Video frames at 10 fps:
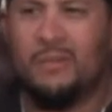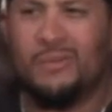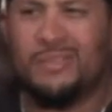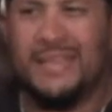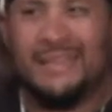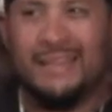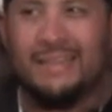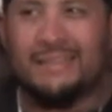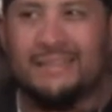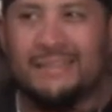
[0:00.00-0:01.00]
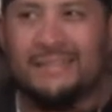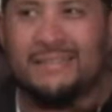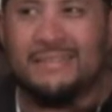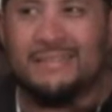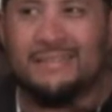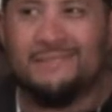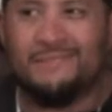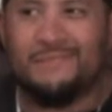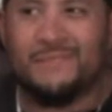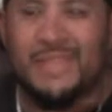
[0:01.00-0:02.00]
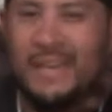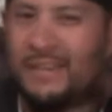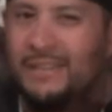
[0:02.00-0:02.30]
which I think is kind